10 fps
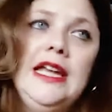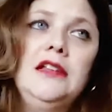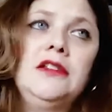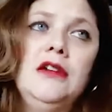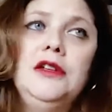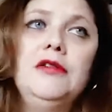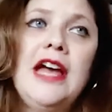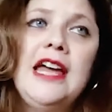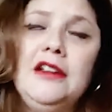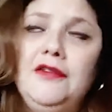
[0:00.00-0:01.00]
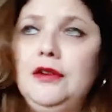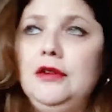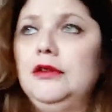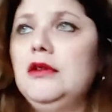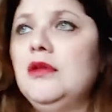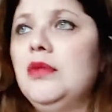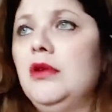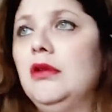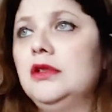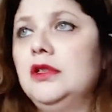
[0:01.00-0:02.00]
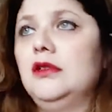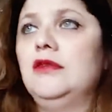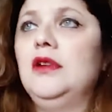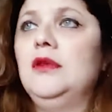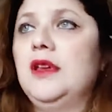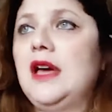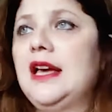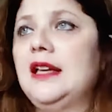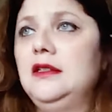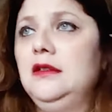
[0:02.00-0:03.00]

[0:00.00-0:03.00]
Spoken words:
eats only organic food, or you can belong to the group that has,